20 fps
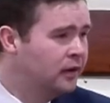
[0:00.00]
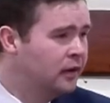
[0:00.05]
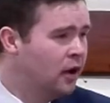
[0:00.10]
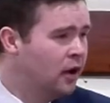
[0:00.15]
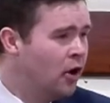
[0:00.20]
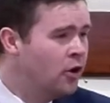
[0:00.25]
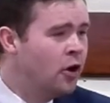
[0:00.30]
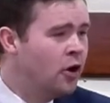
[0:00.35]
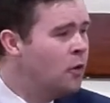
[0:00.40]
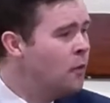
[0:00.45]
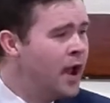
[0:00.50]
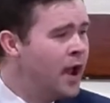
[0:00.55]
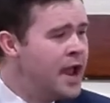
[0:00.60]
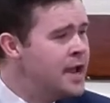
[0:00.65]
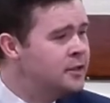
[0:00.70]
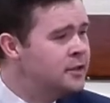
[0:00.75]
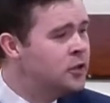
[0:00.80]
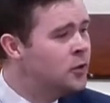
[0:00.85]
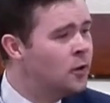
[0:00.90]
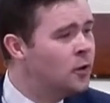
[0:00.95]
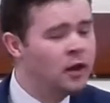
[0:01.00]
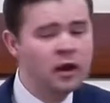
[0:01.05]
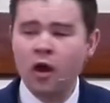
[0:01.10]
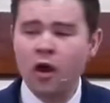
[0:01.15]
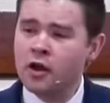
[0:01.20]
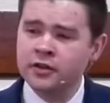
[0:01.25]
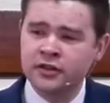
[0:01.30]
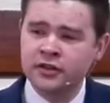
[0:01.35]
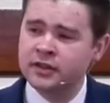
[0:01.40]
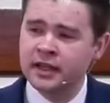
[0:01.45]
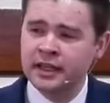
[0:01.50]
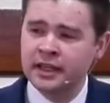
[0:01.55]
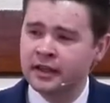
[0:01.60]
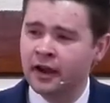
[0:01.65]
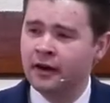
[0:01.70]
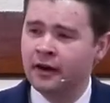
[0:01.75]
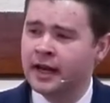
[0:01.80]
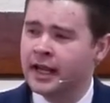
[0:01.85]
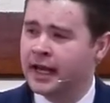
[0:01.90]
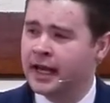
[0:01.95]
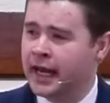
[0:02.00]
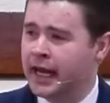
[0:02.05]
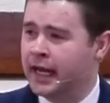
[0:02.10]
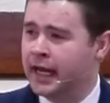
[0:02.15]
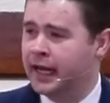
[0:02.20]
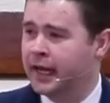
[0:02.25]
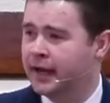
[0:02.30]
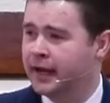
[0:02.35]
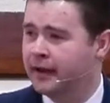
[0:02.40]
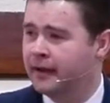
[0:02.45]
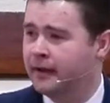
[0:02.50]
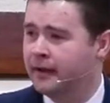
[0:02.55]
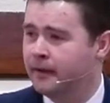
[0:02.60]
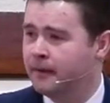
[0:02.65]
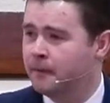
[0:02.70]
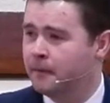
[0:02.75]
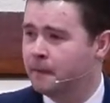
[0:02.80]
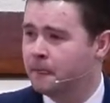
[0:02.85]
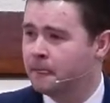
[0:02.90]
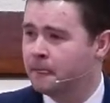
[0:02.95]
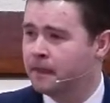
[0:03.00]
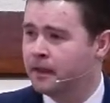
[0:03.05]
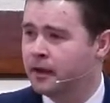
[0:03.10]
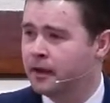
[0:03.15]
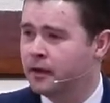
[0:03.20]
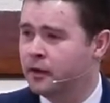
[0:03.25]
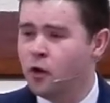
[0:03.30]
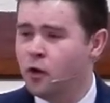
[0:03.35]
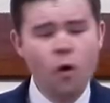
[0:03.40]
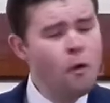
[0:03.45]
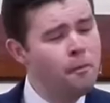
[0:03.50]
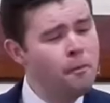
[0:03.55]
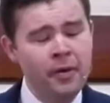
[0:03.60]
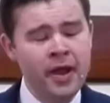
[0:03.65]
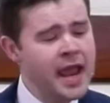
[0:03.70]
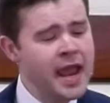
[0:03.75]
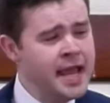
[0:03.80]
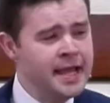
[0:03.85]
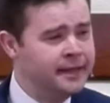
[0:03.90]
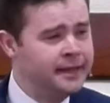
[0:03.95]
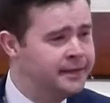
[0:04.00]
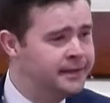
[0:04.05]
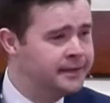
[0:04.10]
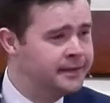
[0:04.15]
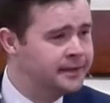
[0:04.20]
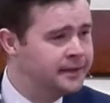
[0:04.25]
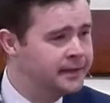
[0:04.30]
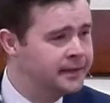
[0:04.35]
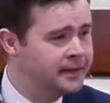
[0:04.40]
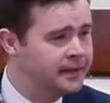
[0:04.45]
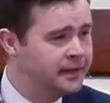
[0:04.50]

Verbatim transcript: on our way to a lost eternity no peace,